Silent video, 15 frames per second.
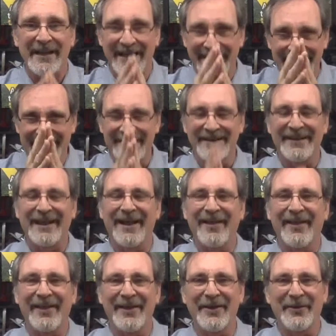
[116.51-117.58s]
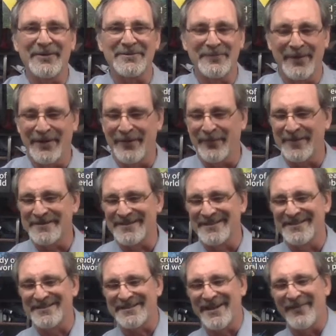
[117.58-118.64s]
And Galileo was one of the ones that
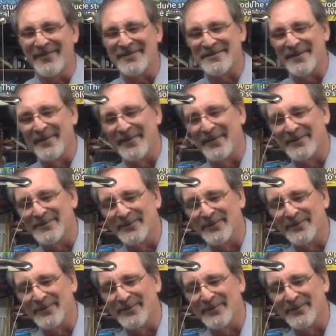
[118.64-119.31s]
discovered some of those